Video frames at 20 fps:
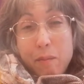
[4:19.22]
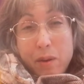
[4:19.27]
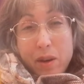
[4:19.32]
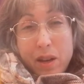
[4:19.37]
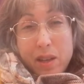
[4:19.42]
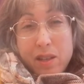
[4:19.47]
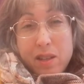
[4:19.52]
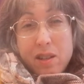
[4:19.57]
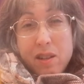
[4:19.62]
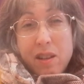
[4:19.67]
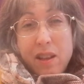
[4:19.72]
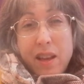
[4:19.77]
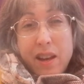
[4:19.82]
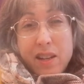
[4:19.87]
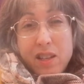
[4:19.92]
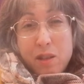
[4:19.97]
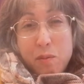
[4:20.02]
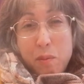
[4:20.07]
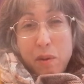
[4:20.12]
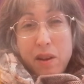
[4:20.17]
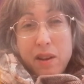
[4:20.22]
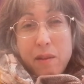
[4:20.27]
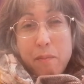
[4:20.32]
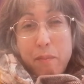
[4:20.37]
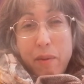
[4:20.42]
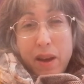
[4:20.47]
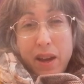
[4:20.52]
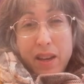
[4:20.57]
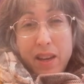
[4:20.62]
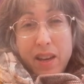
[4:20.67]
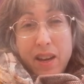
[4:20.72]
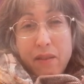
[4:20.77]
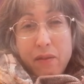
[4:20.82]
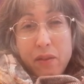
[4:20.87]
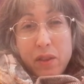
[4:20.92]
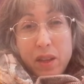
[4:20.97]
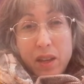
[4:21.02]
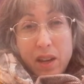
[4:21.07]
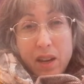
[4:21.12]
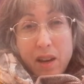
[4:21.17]
But I still had to spend it backing
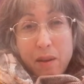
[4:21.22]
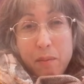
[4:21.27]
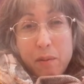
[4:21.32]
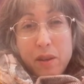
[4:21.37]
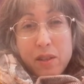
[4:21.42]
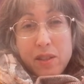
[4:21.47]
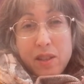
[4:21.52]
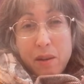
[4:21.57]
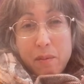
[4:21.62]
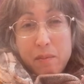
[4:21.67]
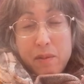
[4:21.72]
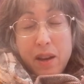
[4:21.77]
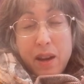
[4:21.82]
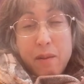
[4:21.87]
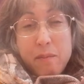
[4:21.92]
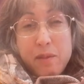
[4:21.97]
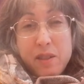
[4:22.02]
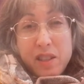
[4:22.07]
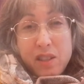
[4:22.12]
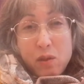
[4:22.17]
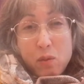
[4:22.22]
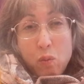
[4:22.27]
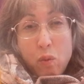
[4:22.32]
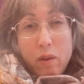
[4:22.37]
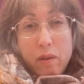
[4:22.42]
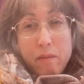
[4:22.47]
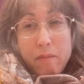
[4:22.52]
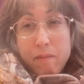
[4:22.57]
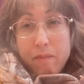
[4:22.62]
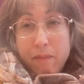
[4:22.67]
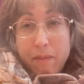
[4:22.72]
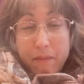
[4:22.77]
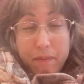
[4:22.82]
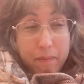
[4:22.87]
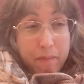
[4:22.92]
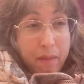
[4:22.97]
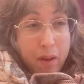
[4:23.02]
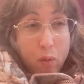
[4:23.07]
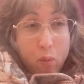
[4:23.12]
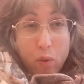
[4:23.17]
everything up, because sometimes
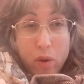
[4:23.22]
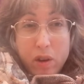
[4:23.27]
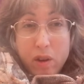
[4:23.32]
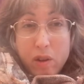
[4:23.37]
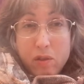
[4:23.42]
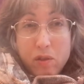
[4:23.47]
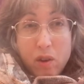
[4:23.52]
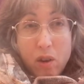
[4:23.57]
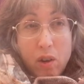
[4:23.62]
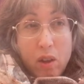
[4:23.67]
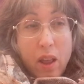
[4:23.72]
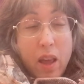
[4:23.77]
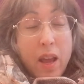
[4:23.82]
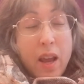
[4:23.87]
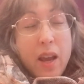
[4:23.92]
my windows are...